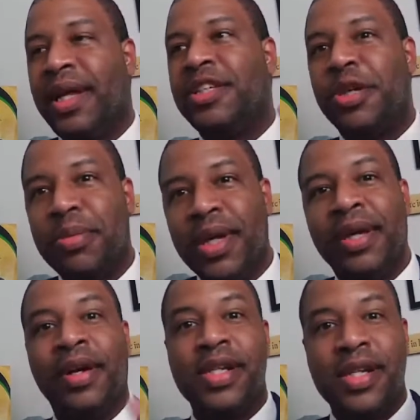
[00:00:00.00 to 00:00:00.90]

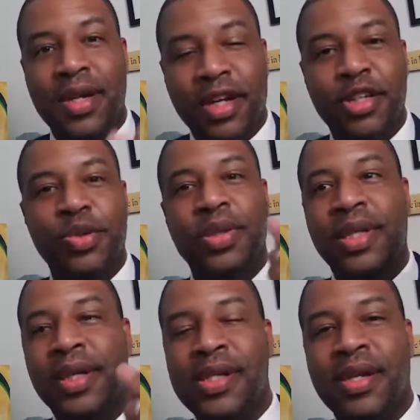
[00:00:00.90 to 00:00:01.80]
Jamaica is not
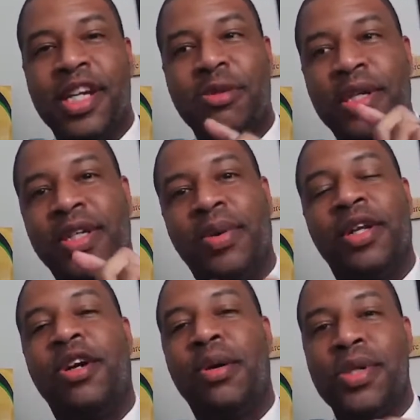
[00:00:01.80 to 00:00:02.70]
unique. It's not special when it
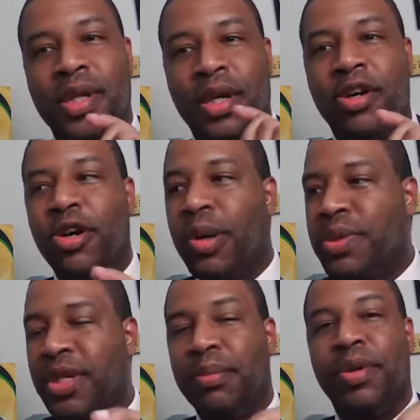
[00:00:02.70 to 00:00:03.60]
comes to a
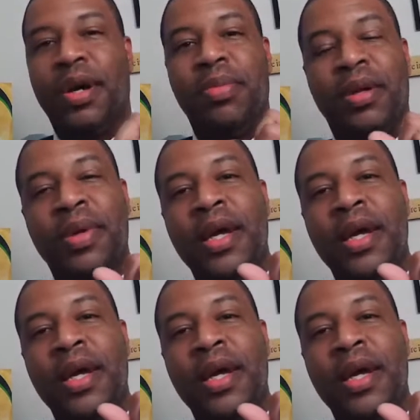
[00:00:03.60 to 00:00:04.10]
corruption problem.